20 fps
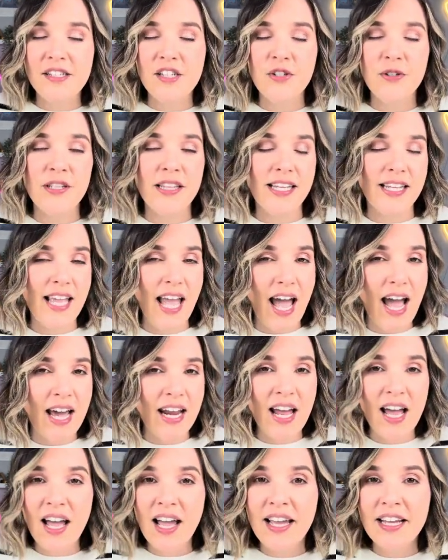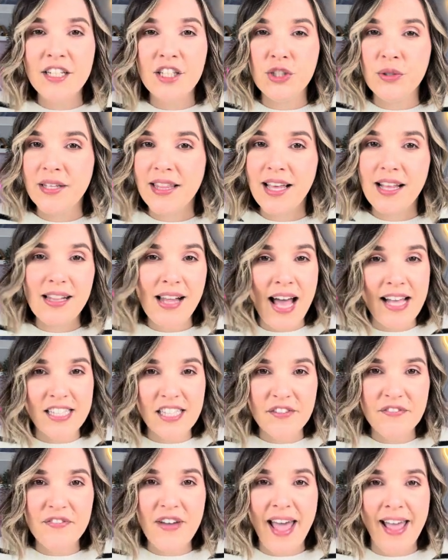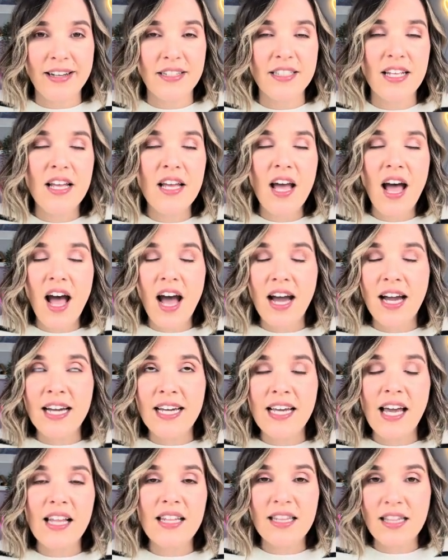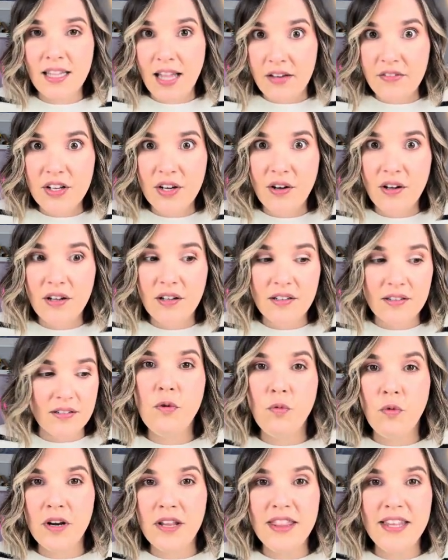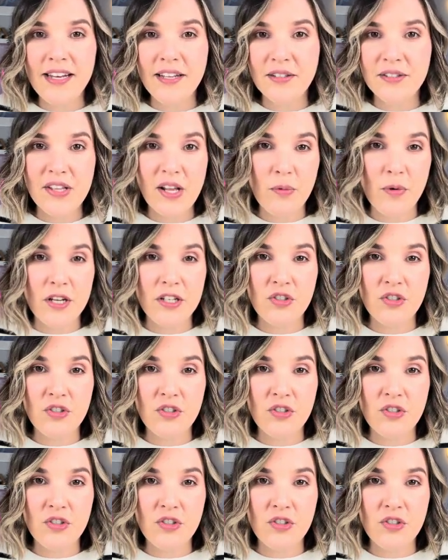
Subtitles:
doing the cat eye, doing the glass effect. I love it all. One of the nails I want